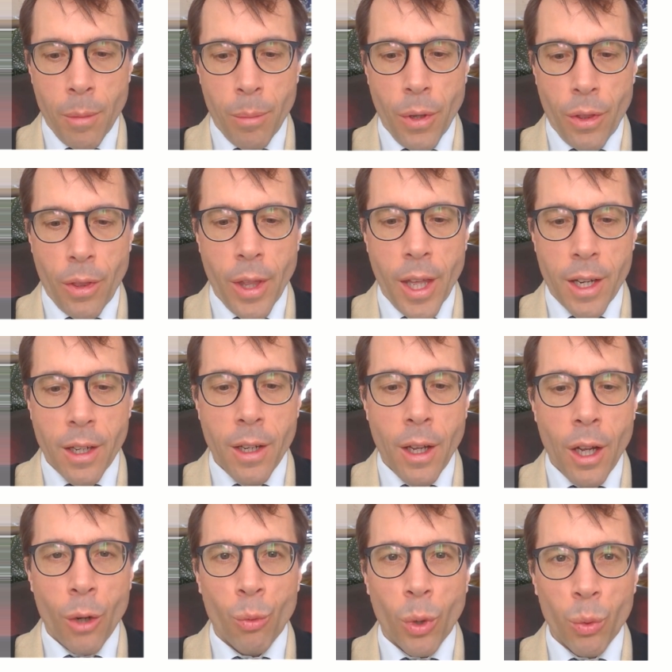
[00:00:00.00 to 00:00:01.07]
But
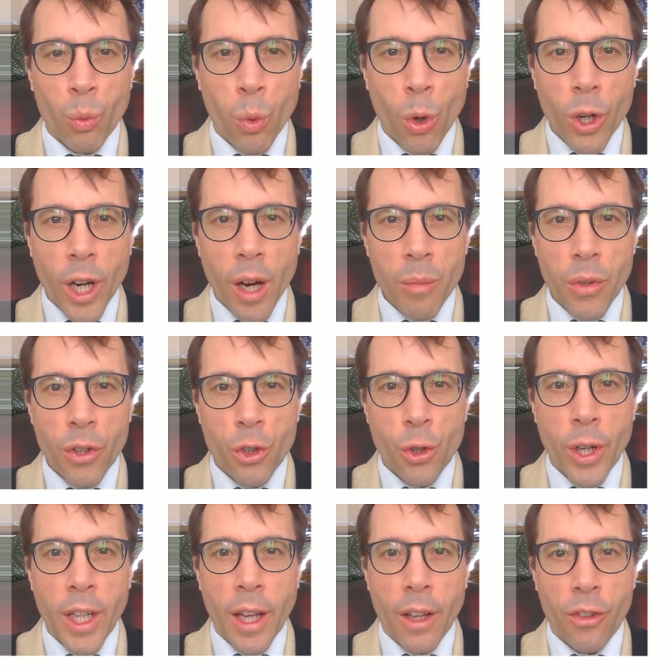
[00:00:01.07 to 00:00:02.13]
then we'll walk up the
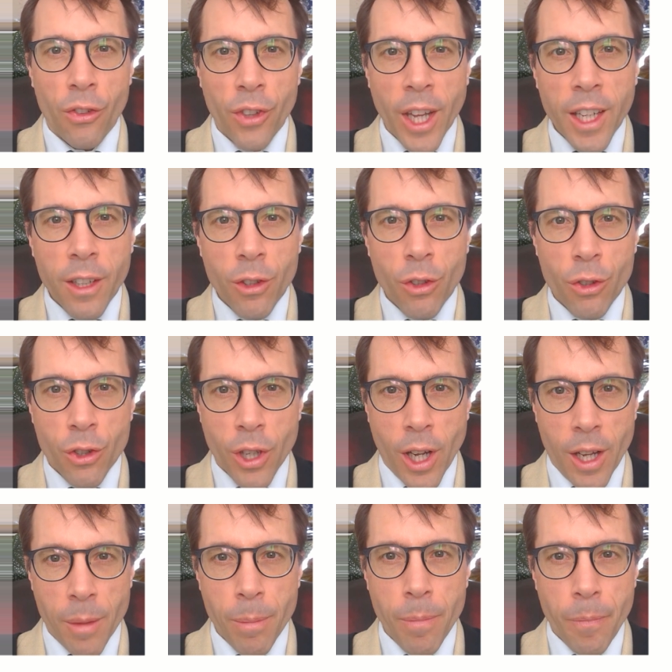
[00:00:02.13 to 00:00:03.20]
tree a second
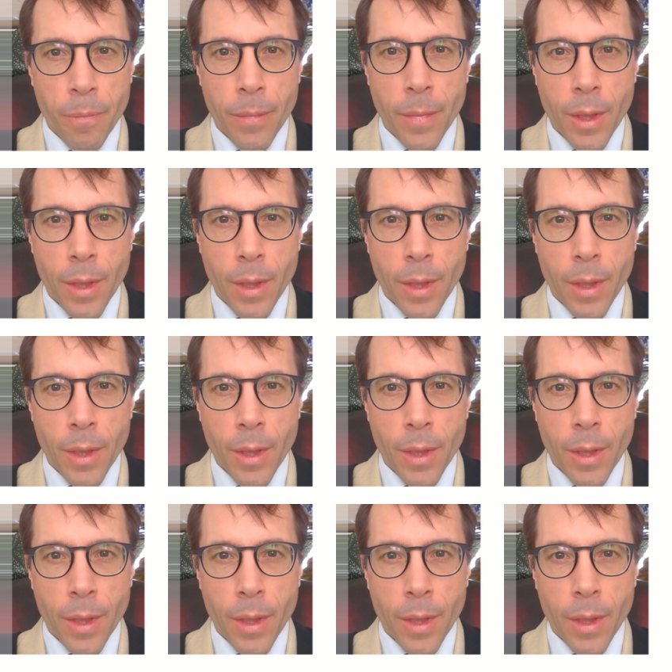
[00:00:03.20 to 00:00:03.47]
time